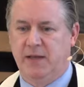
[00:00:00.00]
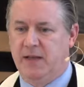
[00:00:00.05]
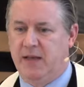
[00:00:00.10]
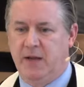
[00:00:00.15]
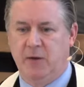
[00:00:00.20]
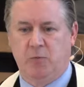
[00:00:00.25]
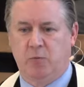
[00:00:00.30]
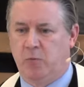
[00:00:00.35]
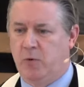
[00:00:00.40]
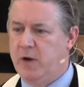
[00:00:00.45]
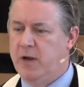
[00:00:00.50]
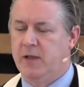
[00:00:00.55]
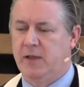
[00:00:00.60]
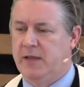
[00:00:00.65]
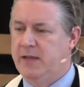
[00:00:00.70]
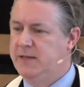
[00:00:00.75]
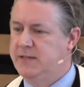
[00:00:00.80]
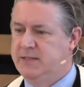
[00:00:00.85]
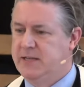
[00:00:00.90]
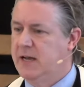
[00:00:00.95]
he
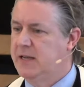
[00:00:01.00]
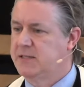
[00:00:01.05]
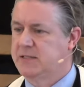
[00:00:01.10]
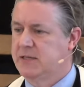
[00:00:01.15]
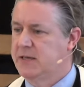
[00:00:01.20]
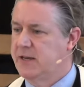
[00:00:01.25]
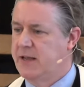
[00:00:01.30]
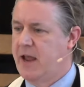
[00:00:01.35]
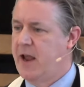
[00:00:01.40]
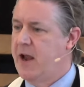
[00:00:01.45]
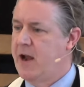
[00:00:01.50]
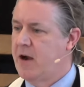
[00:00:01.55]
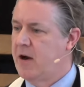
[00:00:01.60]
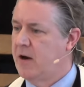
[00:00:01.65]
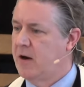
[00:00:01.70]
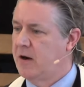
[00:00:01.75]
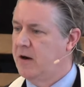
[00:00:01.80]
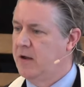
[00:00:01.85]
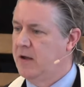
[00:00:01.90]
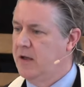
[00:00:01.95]
really doesn't
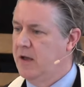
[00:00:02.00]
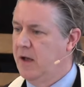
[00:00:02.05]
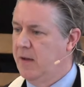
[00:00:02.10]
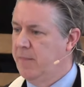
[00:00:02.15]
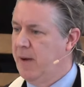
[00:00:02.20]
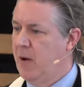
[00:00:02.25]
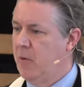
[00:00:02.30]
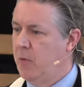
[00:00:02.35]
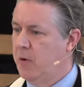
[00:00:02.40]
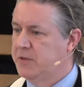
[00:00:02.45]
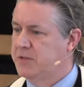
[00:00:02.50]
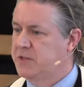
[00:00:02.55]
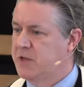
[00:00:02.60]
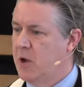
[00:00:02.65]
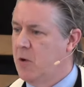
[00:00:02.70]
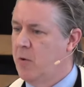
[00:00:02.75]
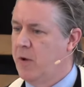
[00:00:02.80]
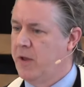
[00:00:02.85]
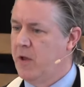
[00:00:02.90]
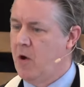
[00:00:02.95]
care about what's
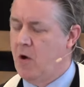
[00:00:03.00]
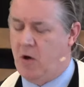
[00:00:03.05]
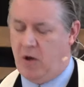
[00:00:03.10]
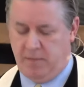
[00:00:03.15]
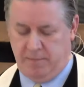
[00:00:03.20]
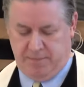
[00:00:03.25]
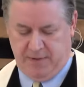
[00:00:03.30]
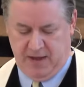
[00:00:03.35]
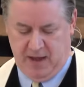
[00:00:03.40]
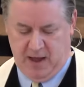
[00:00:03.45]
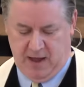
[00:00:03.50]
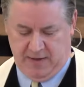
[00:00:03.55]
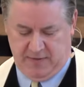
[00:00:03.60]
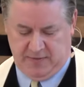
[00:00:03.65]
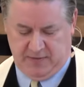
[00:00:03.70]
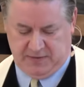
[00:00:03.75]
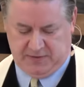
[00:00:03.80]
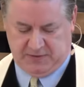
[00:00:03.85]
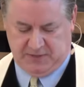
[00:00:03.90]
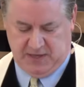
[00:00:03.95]
going on behind
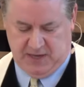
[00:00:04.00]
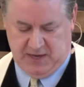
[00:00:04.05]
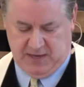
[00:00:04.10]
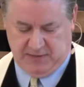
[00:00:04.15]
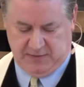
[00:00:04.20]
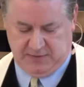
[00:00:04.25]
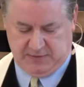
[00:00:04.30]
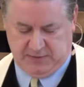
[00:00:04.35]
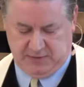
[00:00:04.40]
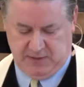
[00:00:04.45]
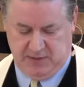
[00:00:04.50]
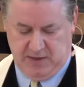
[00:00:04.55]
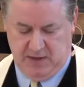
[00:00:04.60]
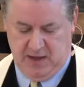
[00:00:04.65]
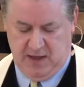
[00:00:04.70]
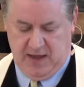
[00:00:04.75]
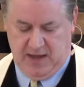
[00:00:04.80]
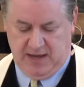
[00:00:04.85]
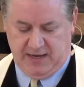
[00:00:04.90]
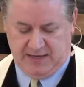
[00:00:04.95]
the scenes.
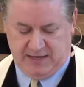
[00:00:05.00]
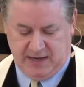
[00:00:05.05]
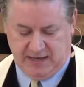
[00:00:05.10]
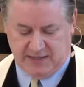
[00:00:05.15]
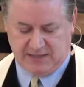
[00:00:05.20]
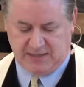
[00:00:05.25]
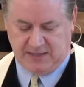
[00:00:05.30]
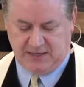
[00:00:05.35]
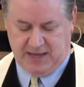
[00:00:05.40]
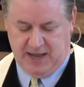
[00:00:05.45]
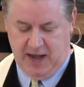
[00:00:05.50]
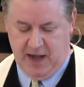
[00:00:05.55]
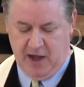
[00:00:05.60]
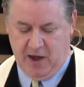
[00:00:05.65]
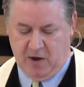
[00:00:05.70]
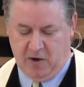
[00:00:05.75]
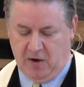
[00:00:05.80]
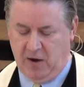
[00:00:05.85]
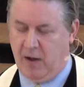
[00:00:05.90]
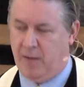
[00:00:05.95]
He doesn't
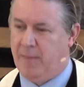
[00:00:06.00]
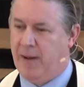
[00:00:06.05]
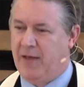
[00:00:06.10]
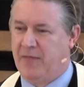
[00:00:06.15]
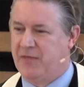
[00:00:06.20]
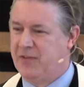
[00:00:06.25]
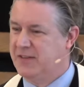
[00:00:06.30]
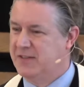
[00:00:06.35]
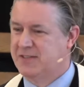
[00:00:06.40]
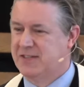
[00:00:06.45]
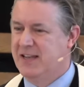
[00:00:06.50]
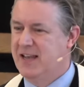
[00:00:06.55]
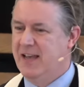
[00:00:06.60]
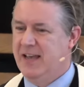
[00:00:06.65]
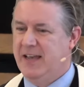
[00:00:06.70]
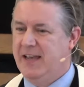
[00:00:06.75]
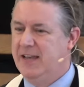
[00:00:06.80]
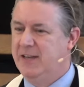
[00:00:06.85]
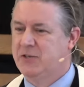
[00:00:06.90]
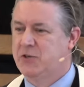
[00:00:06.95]
care about this
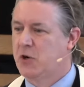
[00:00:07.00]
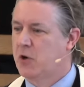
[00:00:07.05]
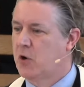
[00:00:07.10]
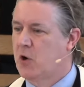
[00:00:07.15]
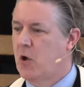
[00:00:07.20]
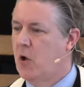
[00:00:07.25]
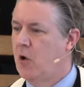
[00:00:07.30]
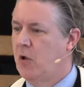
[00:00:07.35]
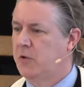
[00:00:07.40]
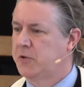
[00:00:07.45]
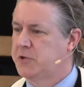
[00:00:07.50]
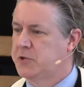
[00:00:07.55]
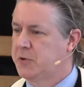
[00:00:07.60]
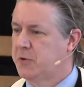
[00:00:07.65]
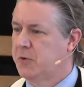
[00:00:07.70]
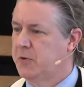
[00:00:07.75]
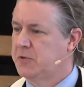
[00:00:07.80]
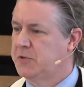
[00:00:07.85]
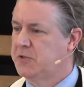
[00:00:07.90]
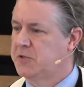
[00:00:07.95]

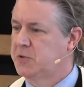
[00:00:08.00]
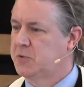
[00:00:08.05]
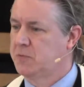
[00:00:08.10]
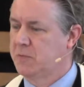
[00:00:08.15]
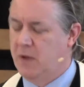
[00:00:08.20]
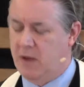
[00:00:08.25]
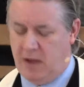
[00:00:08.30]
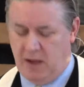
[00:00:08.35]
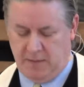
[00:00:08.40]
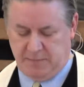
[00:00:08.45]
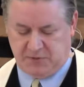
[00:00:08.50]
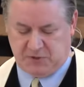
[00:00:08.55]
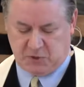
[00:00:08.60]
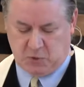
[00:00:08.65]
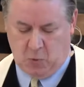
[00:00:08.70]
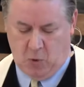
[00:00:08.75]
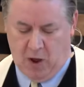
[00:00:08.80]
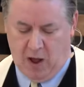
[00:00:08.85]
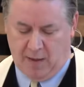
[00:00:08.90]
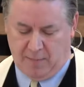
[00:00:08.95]
intercultural
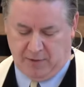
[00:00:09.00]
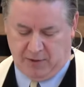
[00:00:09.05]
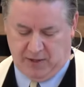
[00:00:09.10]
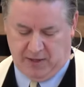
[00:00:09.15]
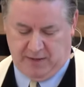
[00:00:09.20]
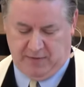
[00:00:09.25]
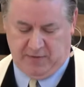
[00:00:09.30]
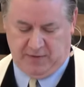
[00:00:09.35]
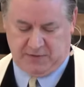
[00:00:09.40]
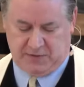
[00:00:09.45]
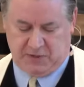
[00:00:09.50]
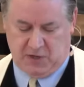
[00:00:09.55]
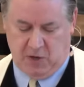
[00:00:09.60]
squabbling that's